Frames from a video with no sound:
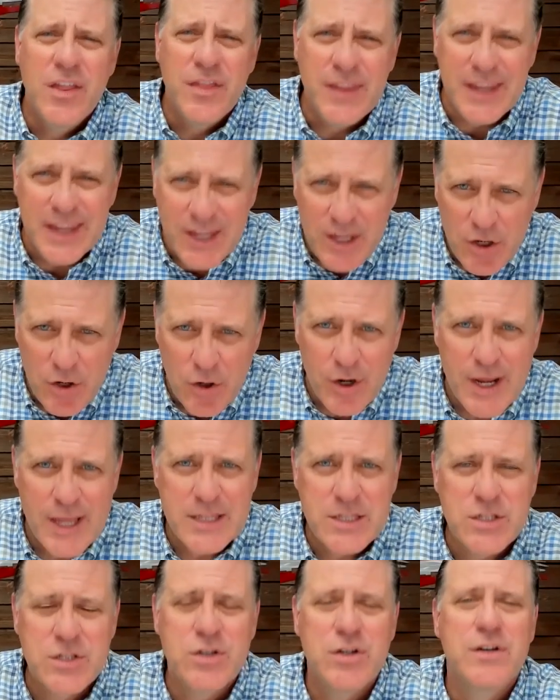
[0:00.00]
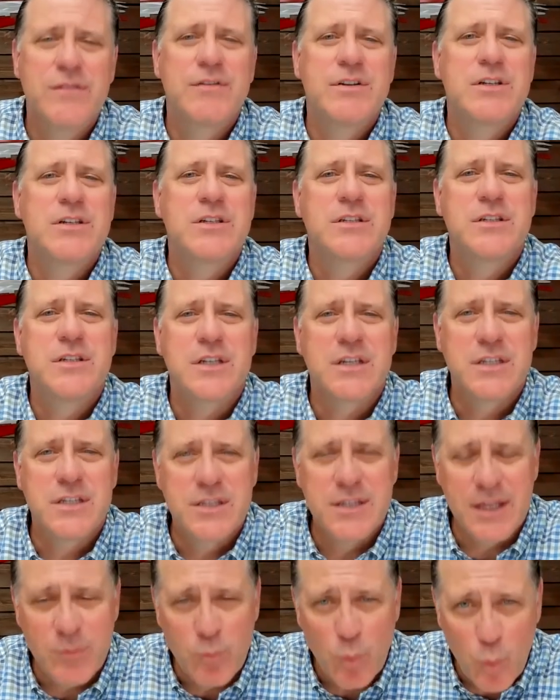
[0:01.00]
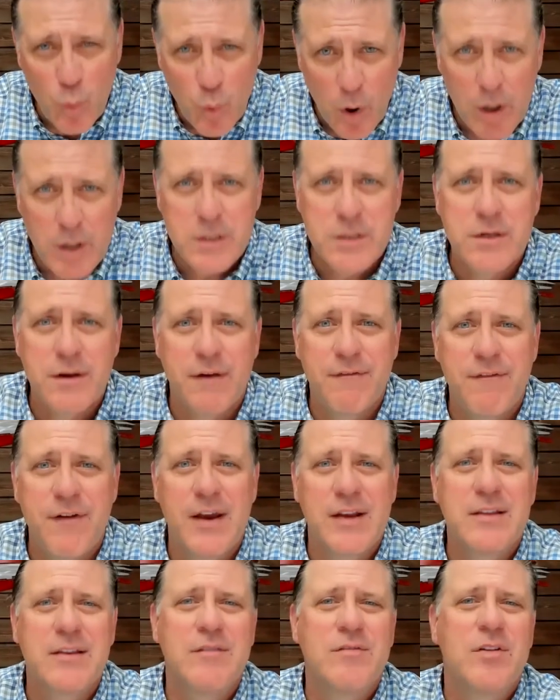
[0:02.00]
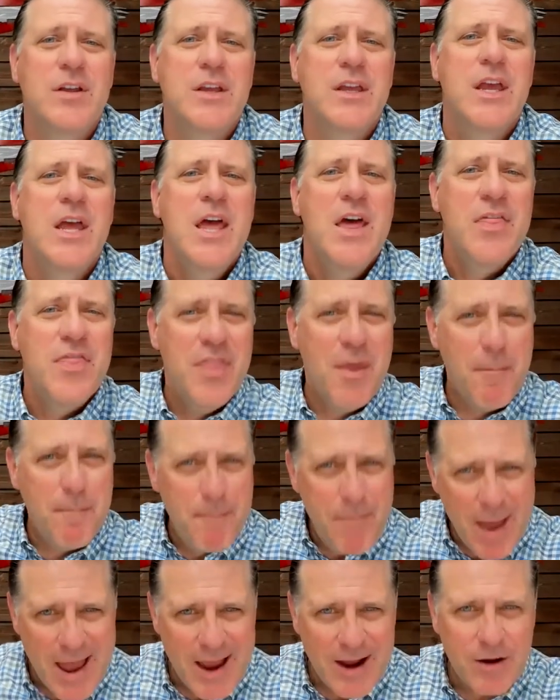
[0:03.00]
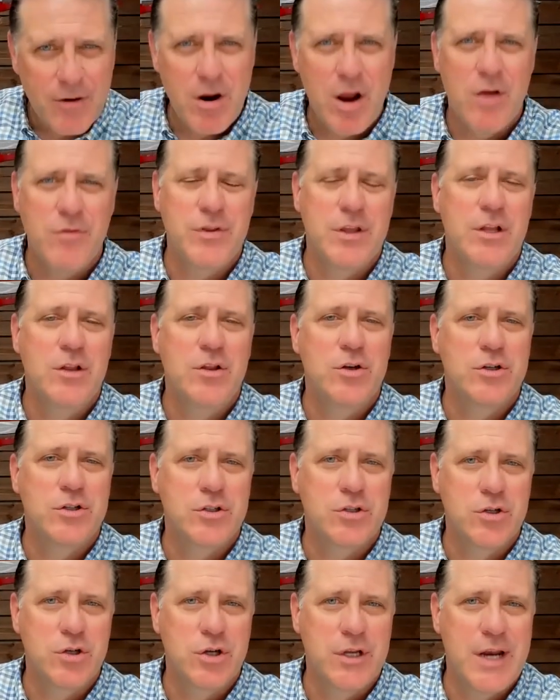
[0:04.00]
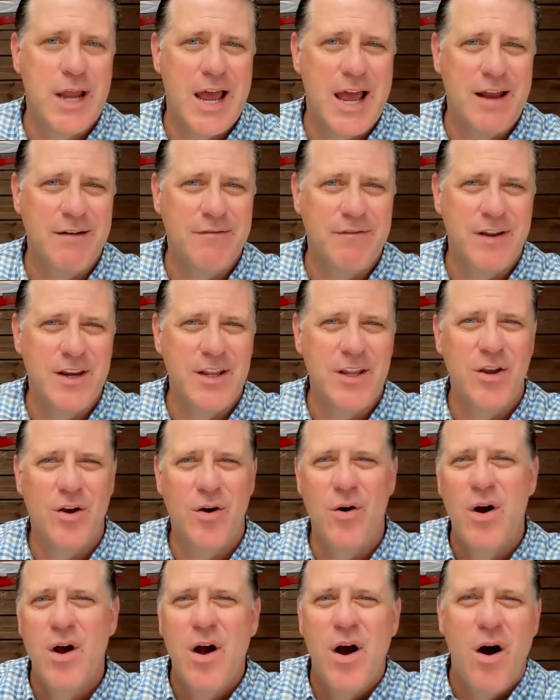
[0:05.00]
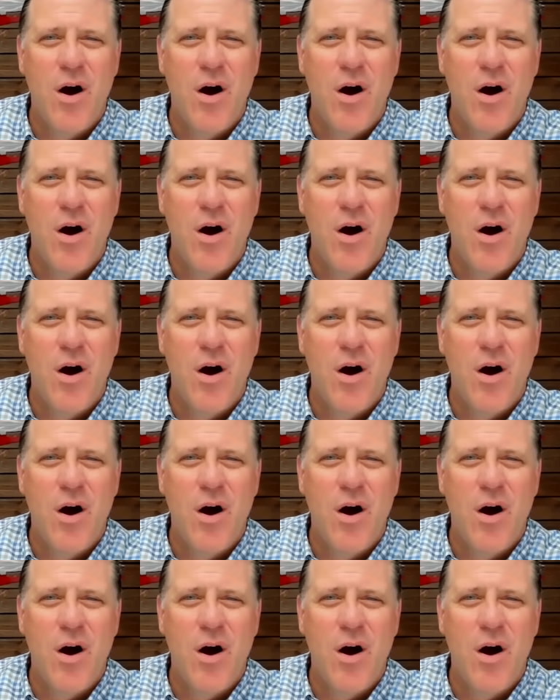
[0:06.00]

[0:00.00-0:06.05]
the internet service that works effectively, the background that looks good on video.